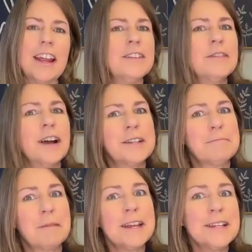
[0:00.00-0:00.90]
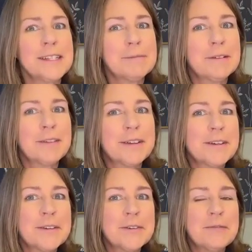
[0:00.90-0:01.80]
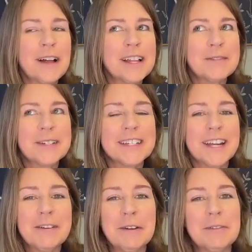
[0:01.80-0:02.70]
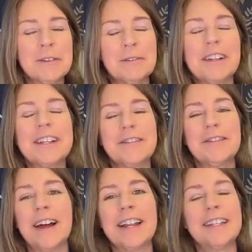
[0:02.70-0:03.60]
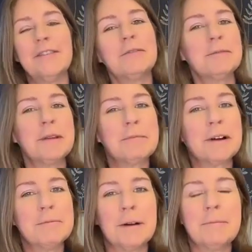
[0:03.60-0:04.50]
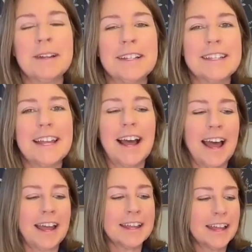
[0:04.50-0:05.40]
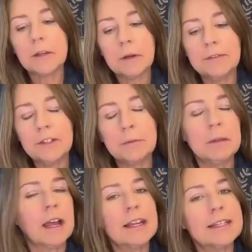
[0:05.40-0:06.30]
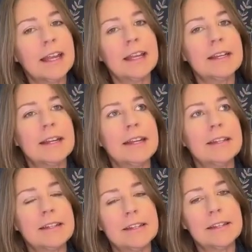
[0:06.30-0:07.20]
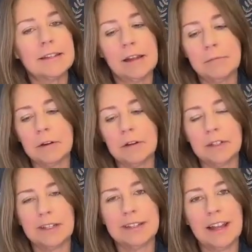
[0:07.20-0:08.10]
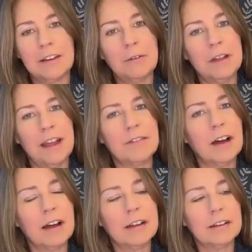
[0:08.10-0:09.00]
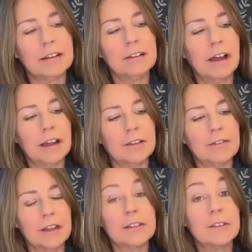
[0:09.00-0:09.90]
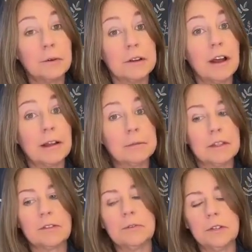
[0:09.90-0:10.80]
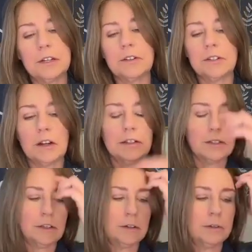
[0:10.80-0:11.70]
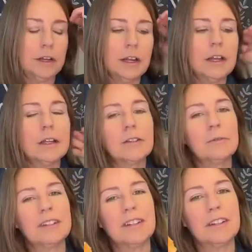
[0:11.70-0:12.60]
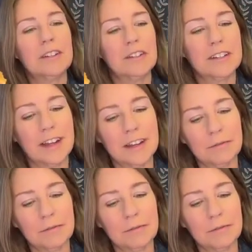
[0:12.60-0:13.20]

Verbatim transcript: And I even got to meet some of you while I was there, which was really fun. I love it when people come up and say hi. So I've just been kind of taking it easy this summer since I know that I've got a lot of things going on when the school year starts. So it's always good to just